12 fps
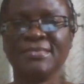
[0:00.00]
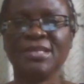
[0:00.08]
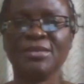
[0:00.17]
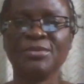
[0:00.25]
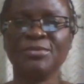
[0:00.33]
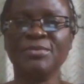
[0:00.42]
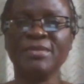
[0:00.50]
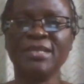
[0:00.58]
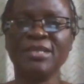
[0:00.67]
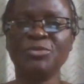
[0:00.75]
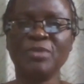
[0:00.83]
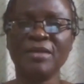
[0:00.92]
Good
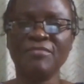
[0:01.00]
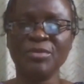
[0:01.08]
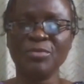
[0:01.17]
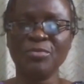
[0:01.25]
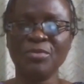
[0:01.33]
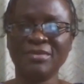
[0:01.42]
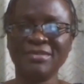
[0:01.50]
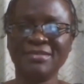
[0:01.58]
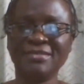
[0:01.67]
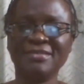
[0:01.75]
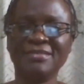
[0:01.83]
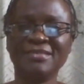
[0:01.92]
day to everyone.
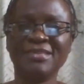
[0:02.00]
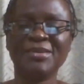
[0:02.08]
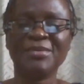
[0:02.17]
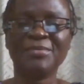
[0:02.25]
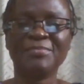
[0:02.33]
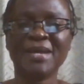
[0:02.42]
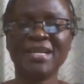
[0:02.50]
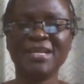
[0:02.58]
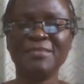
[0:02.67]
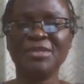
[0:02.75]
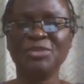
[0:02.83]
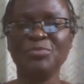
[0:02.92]
My
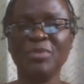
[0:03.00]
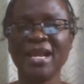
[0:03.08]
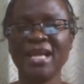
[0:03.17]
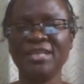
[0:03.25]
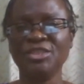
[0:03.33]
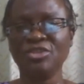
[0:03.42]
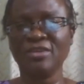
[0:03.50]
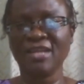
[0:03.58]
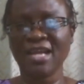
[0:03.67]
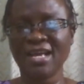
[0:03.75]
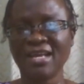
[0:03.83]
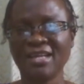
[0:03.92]
name is Paula
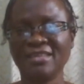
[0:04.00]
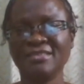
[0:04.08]
Echiola.